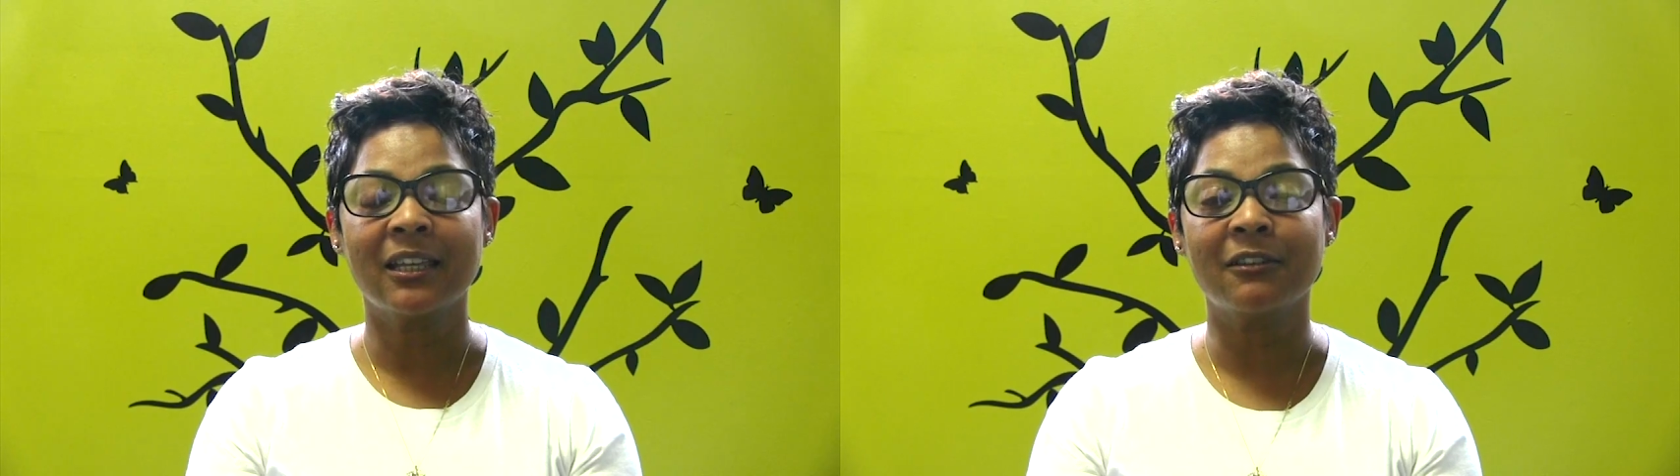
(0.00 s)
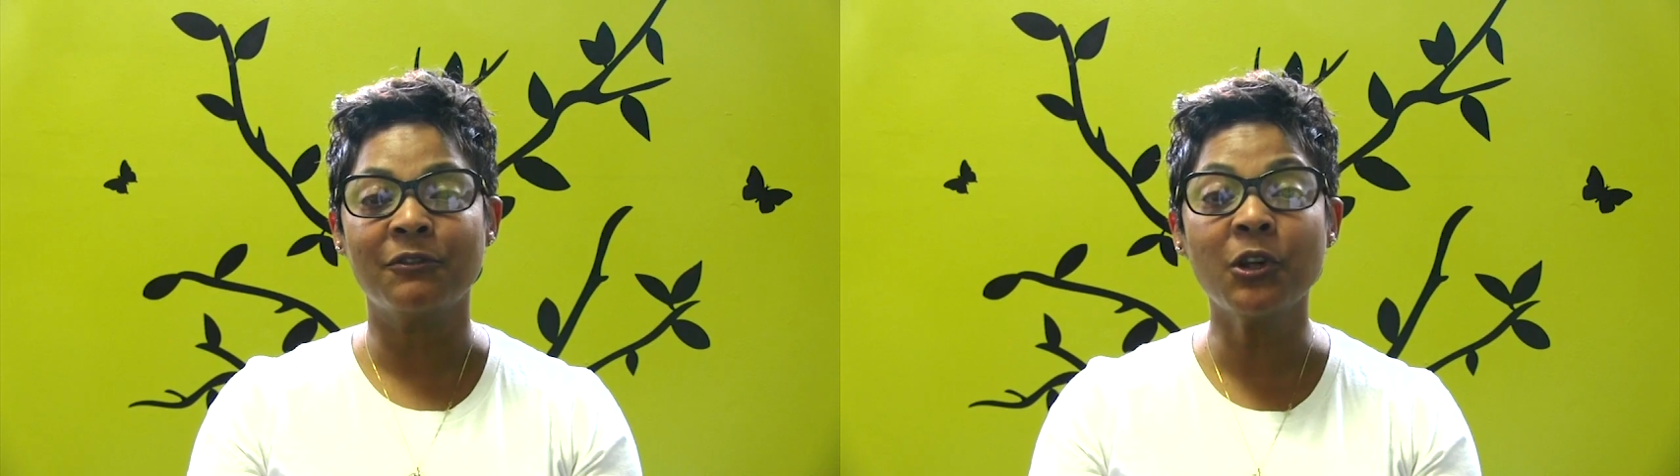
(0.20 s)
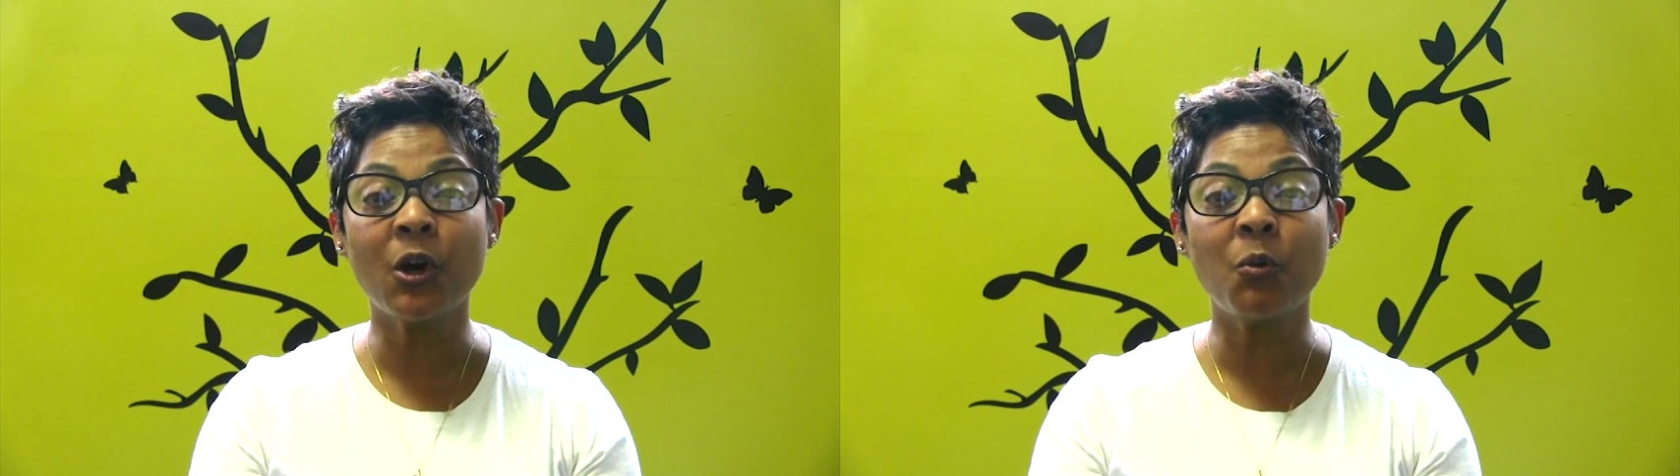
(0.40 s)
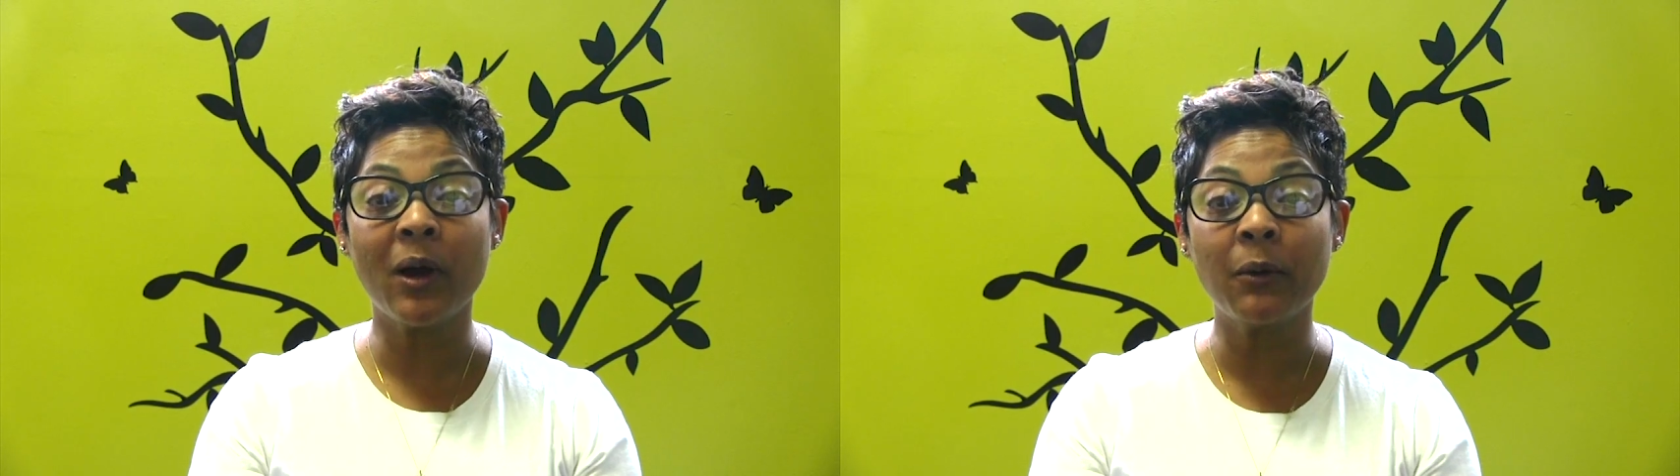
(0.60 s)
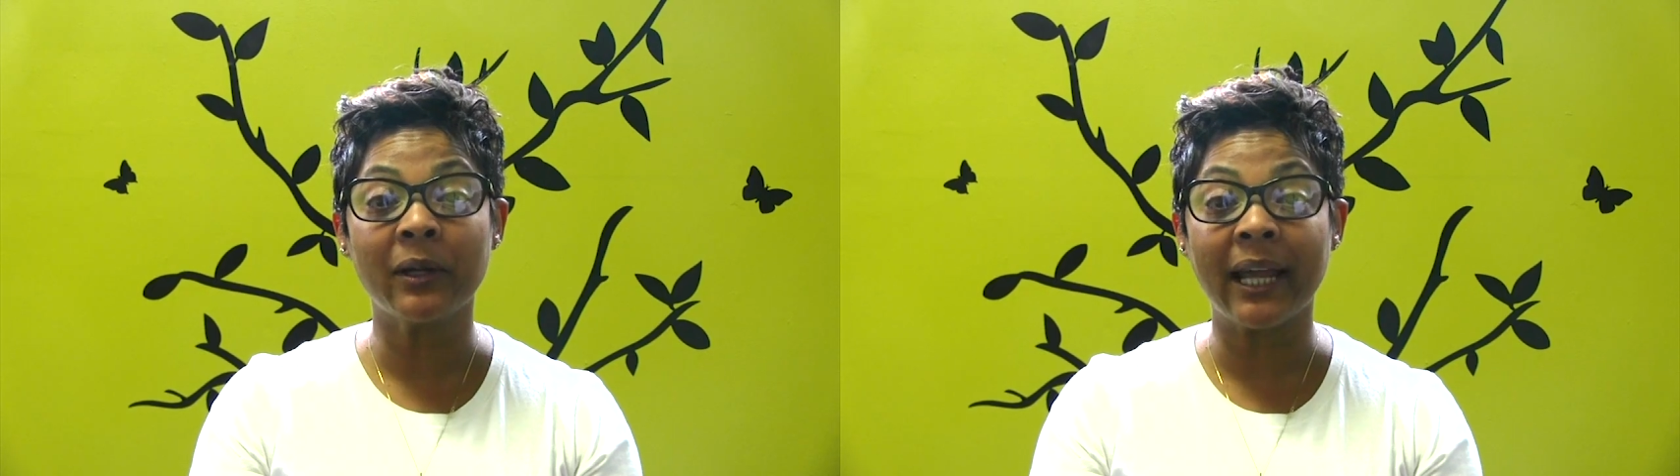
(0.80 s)
If you don't
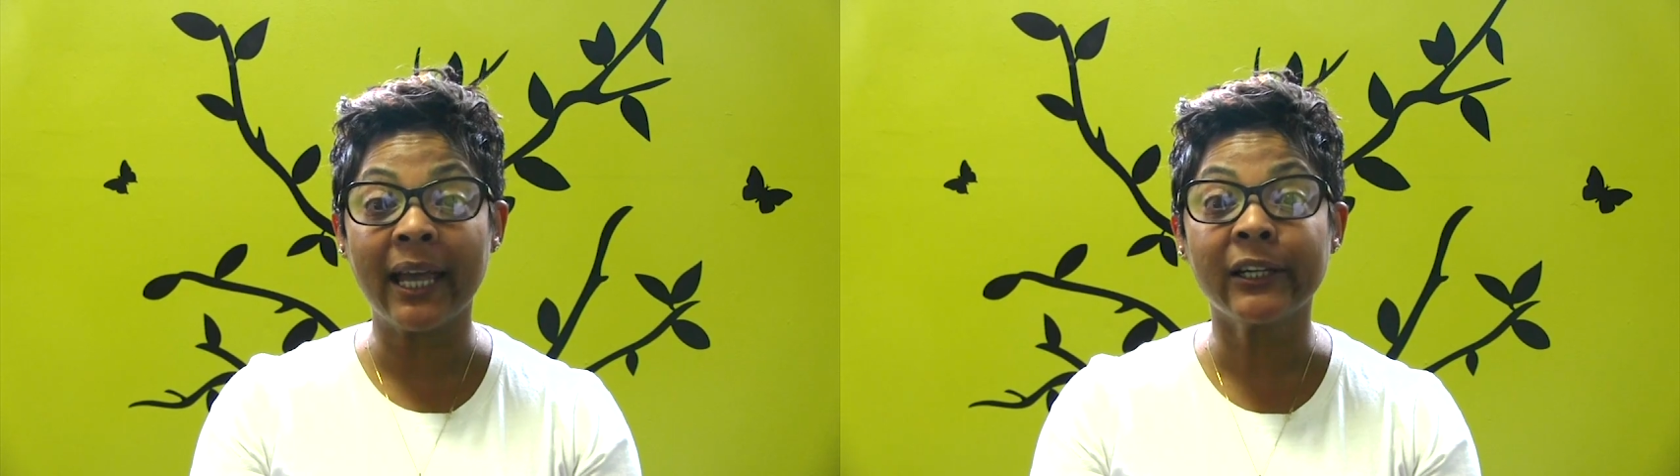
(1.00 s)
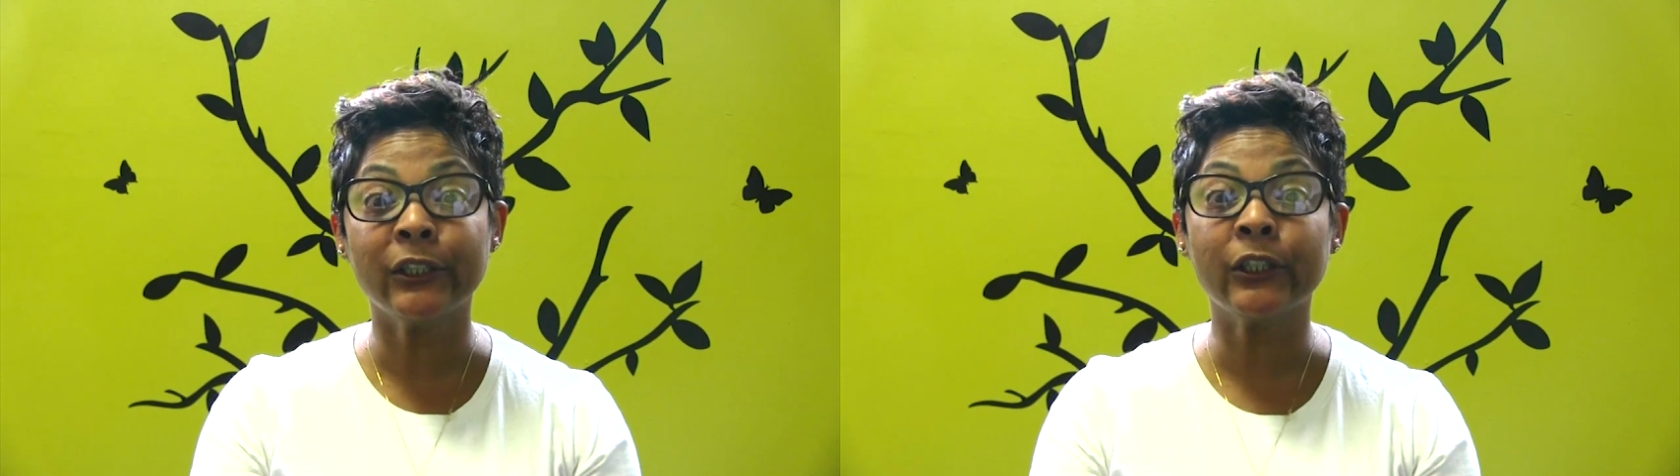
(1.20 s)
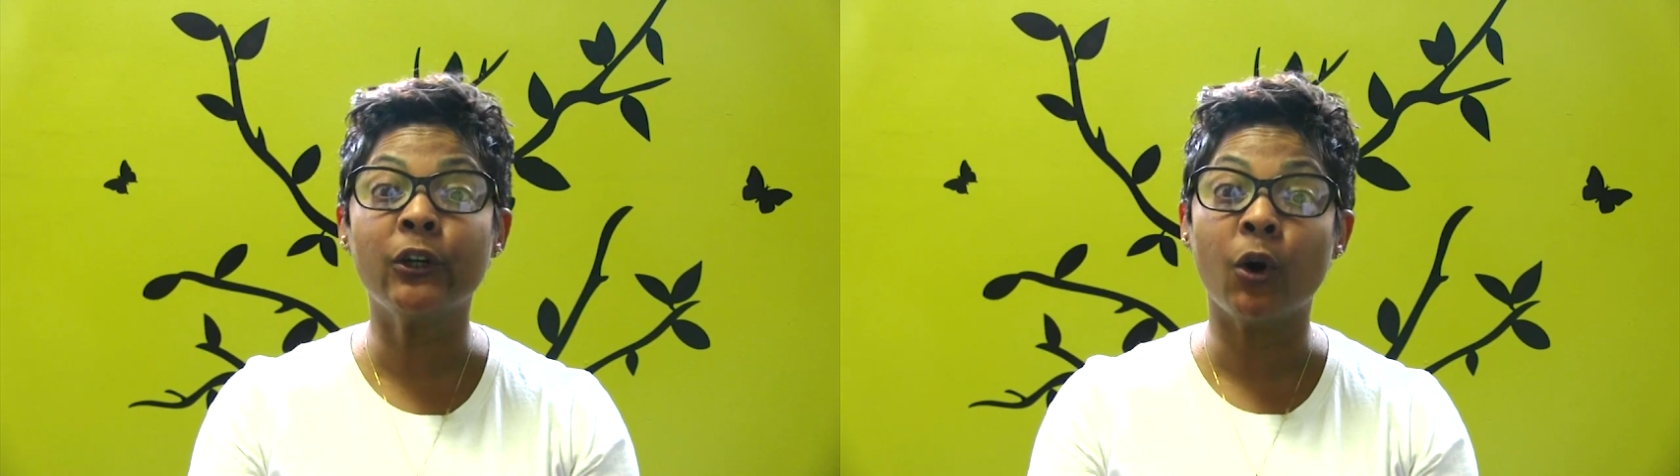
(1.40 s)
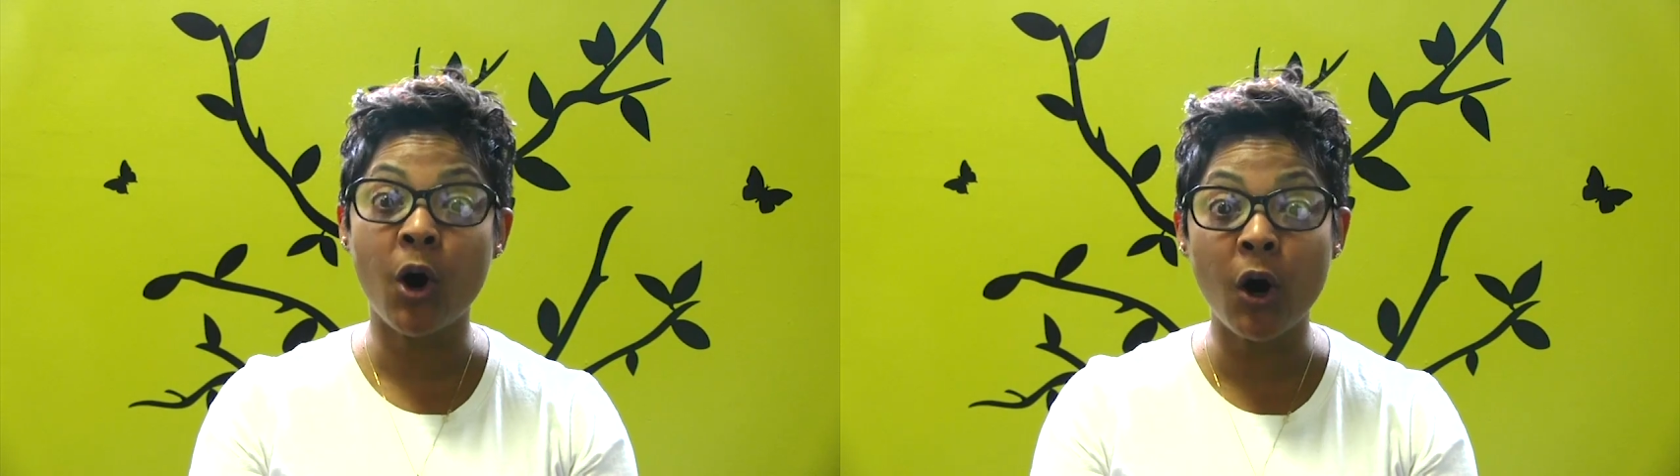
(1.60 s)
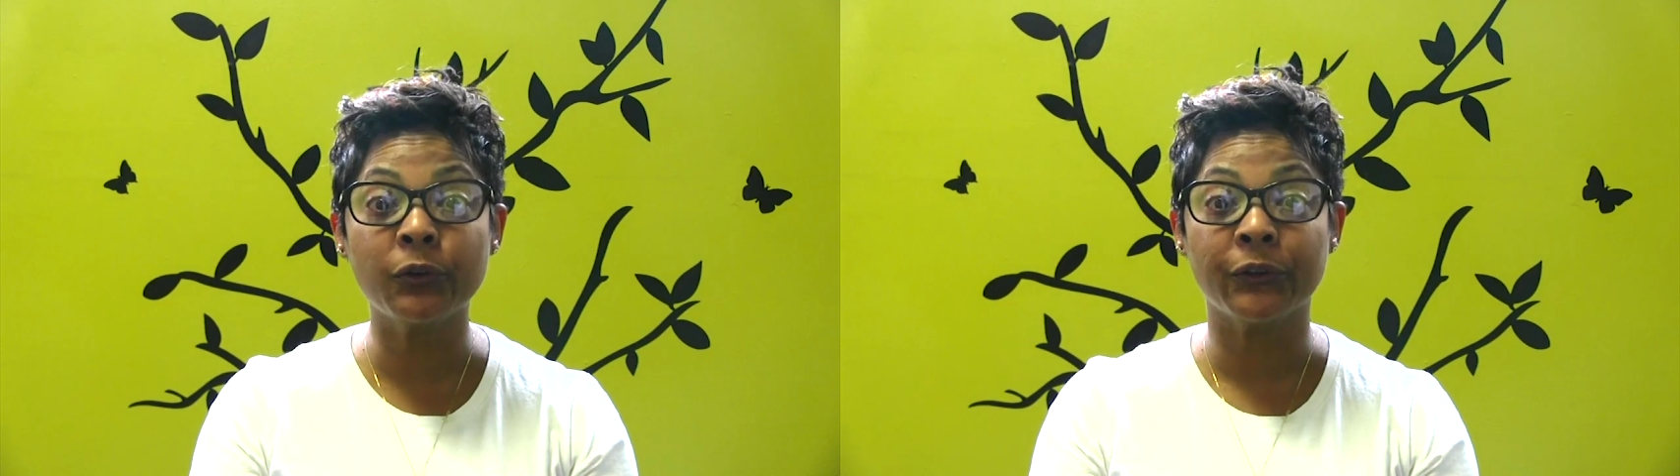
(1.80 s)
want what I cook, go
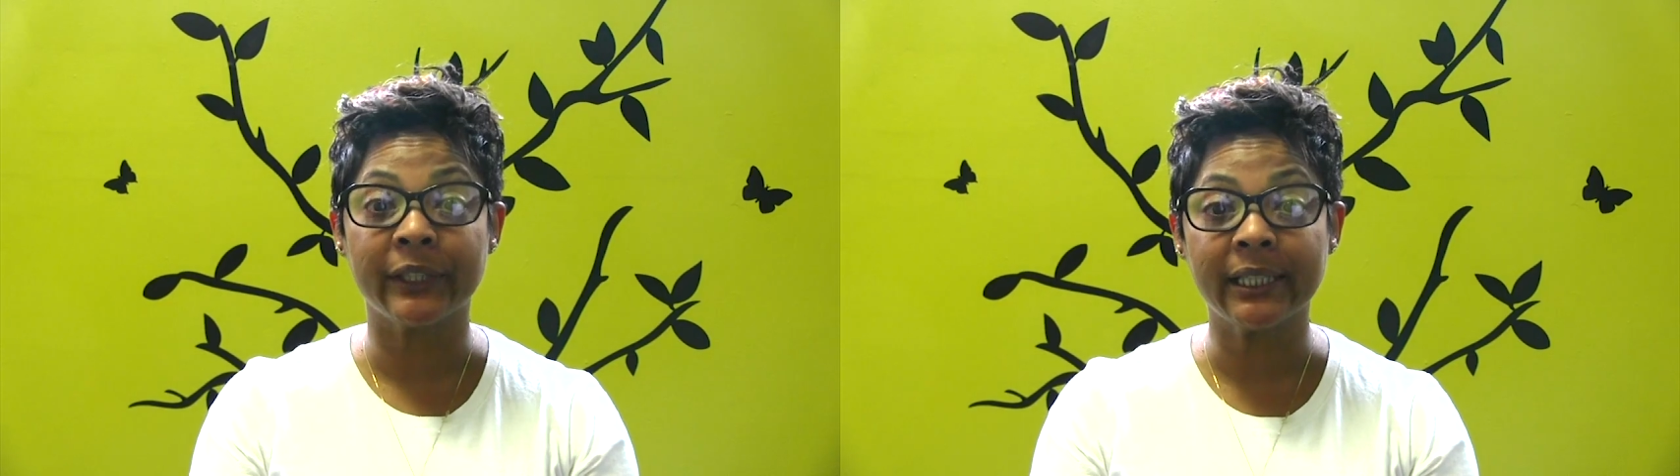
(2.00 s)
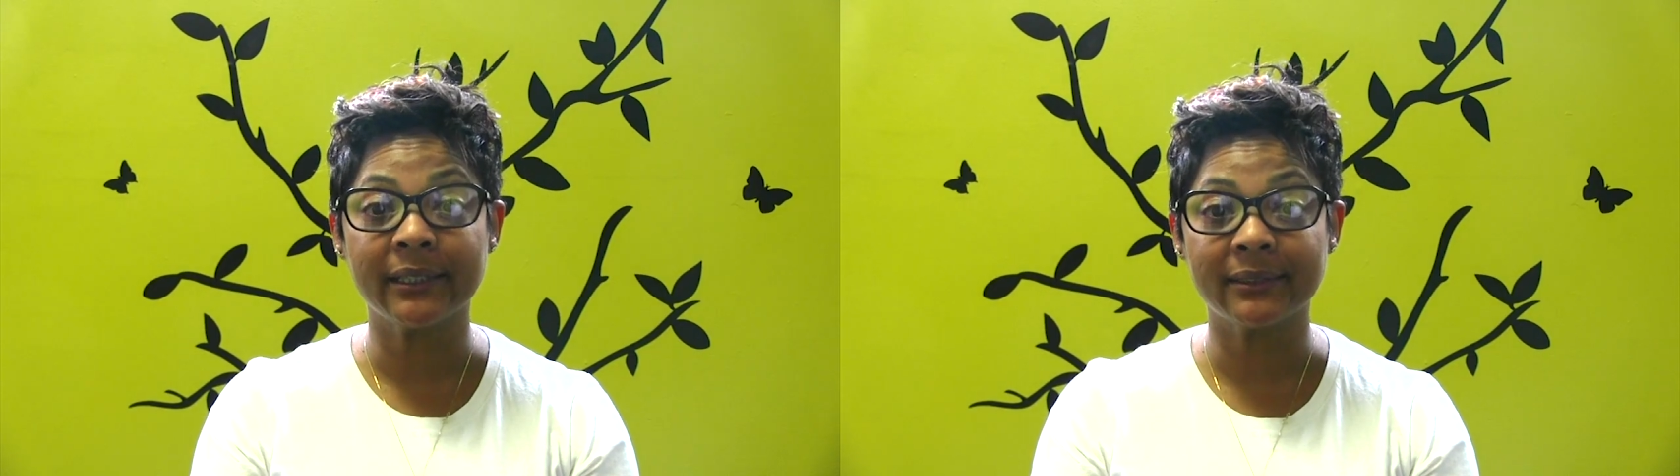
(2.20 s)
hungry.